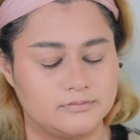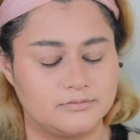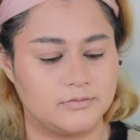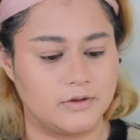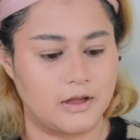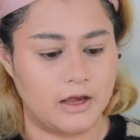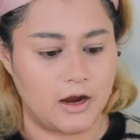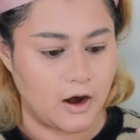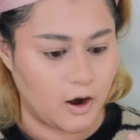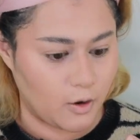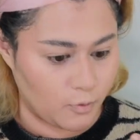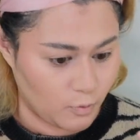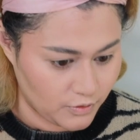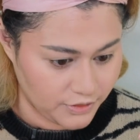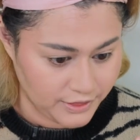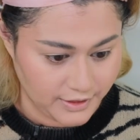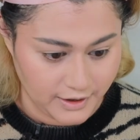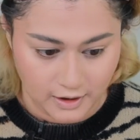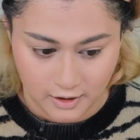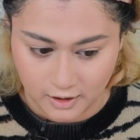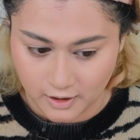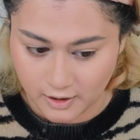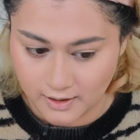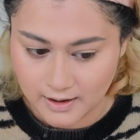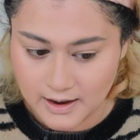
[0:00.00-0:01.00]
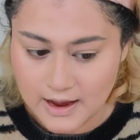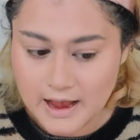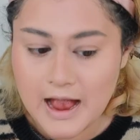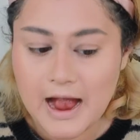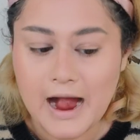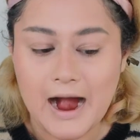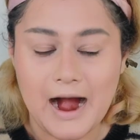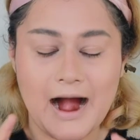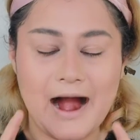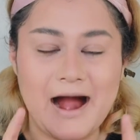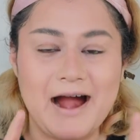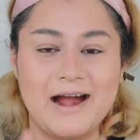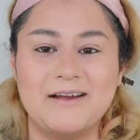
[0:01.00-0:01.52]
they are what they are.
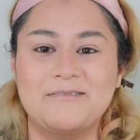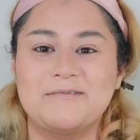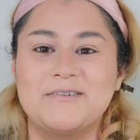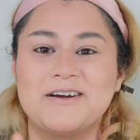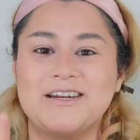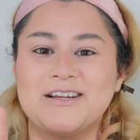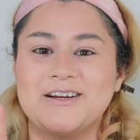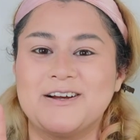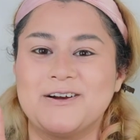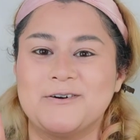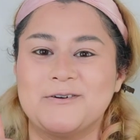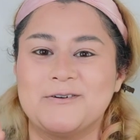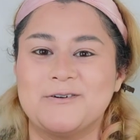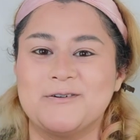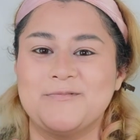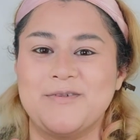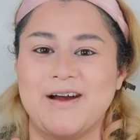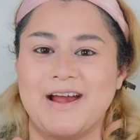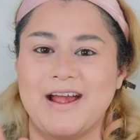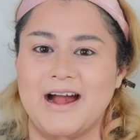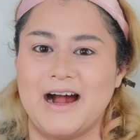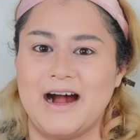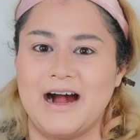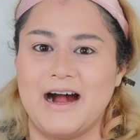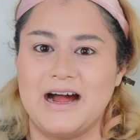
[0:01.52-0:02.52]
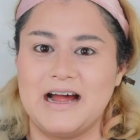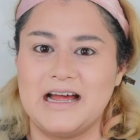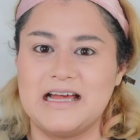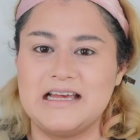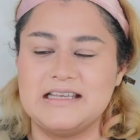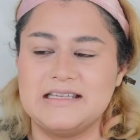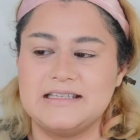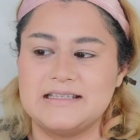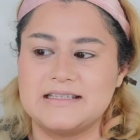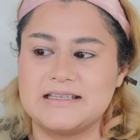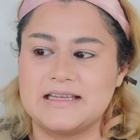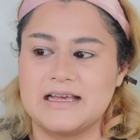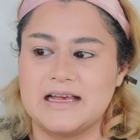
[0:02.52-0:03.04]
I'm gonna go do my
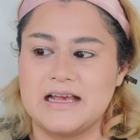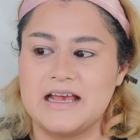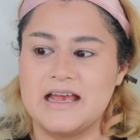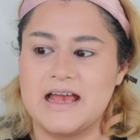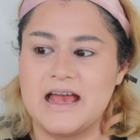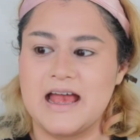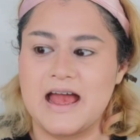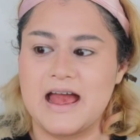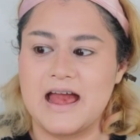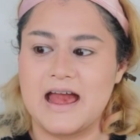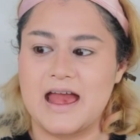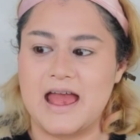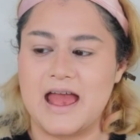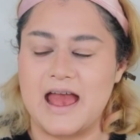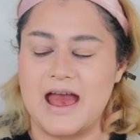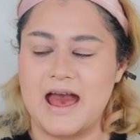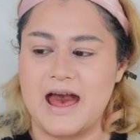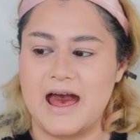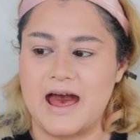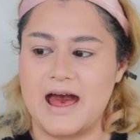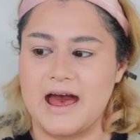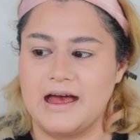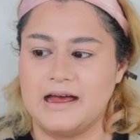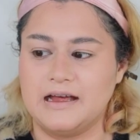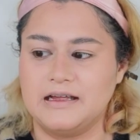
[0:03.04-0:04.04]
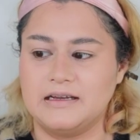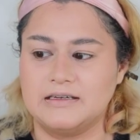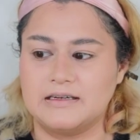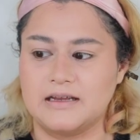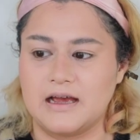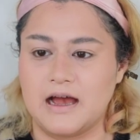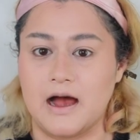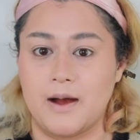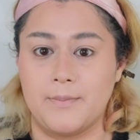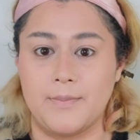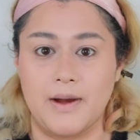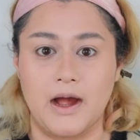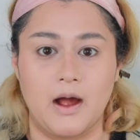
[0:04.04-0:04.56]
eyes and
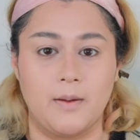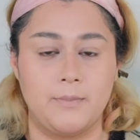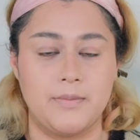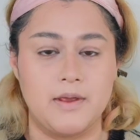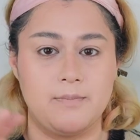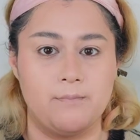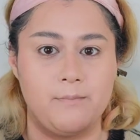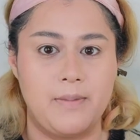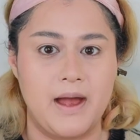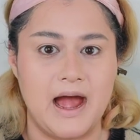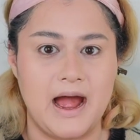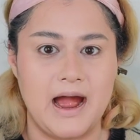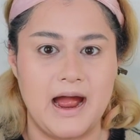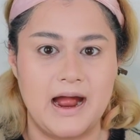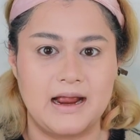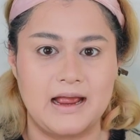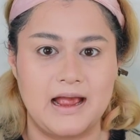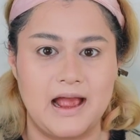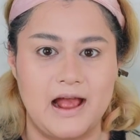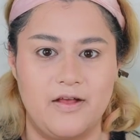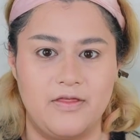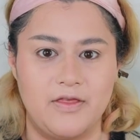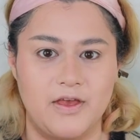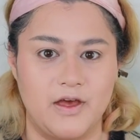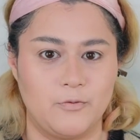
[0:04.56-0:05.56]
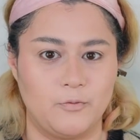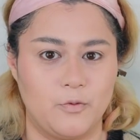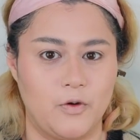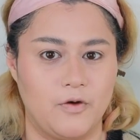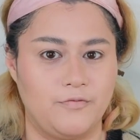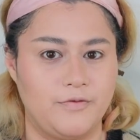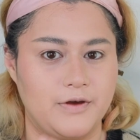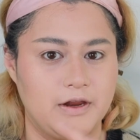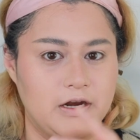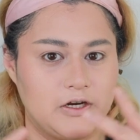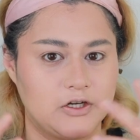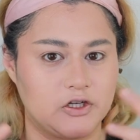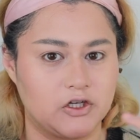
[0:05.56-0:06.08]
I'll be back and then we'll
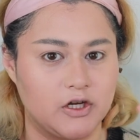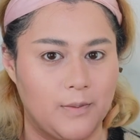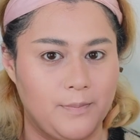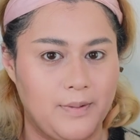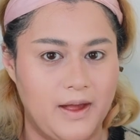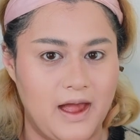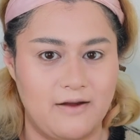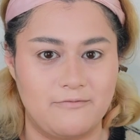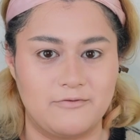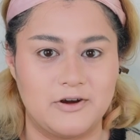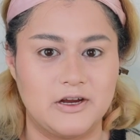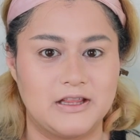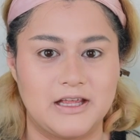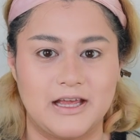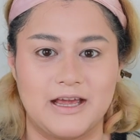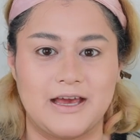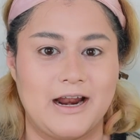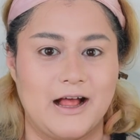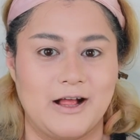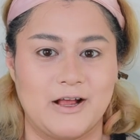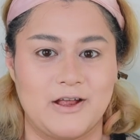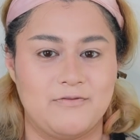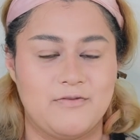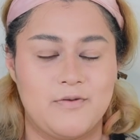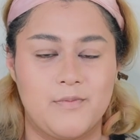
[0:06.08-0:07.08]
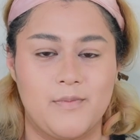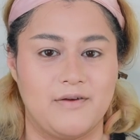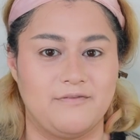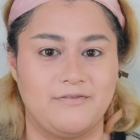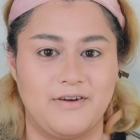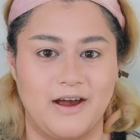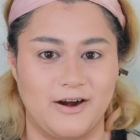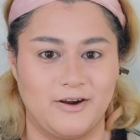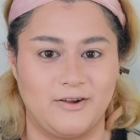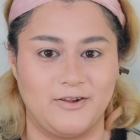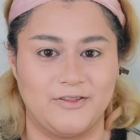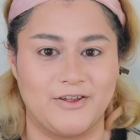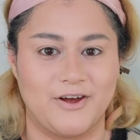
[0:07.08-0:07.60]
finish up everything and I'll give you my
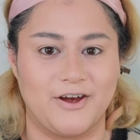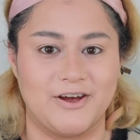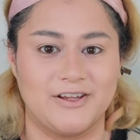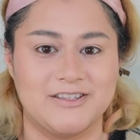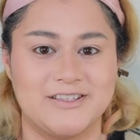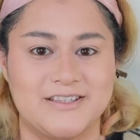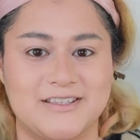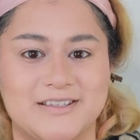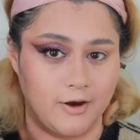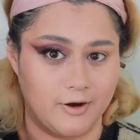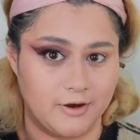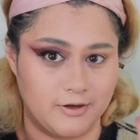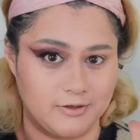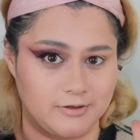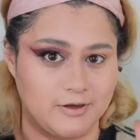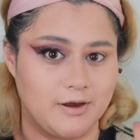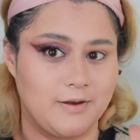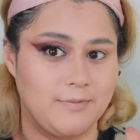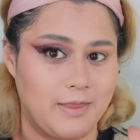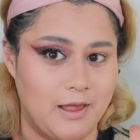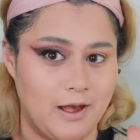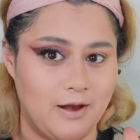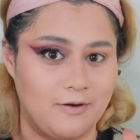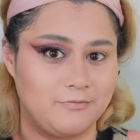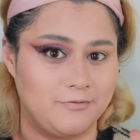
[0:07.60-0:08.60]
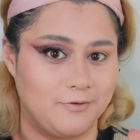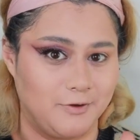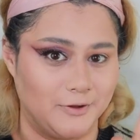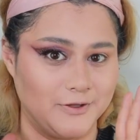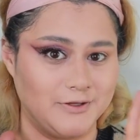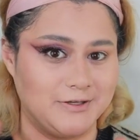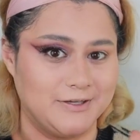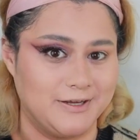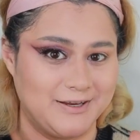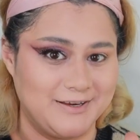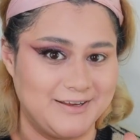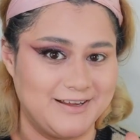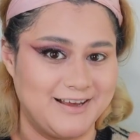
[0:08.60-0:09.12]
final thoughts. Okay, so I'm not
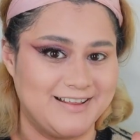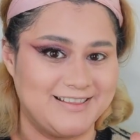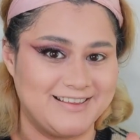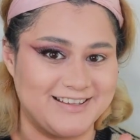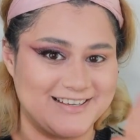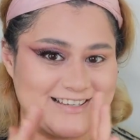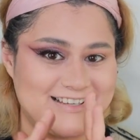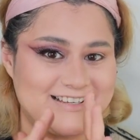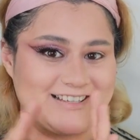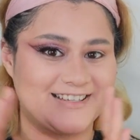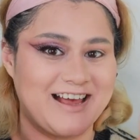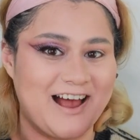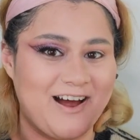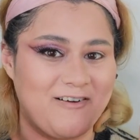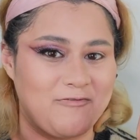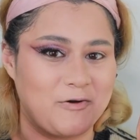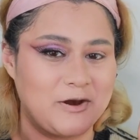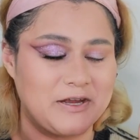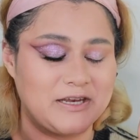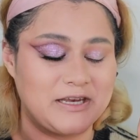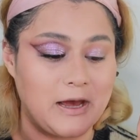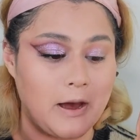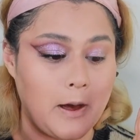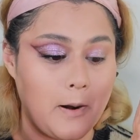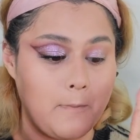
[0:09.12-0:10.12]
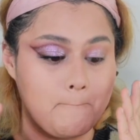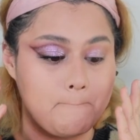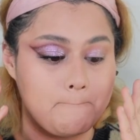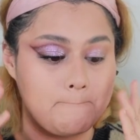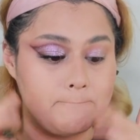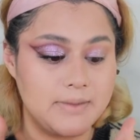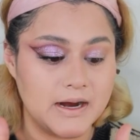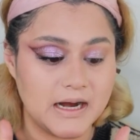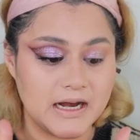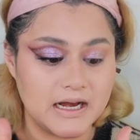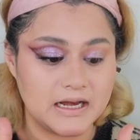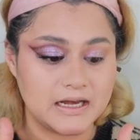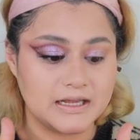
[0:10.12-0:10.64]
fully done yet. This is halfway done,
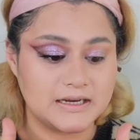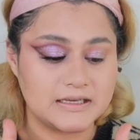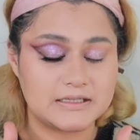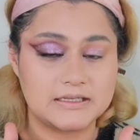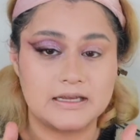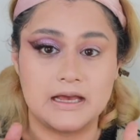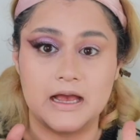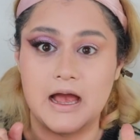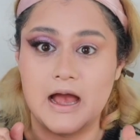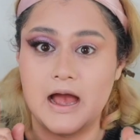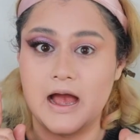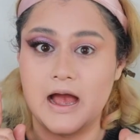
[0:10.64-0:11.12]
but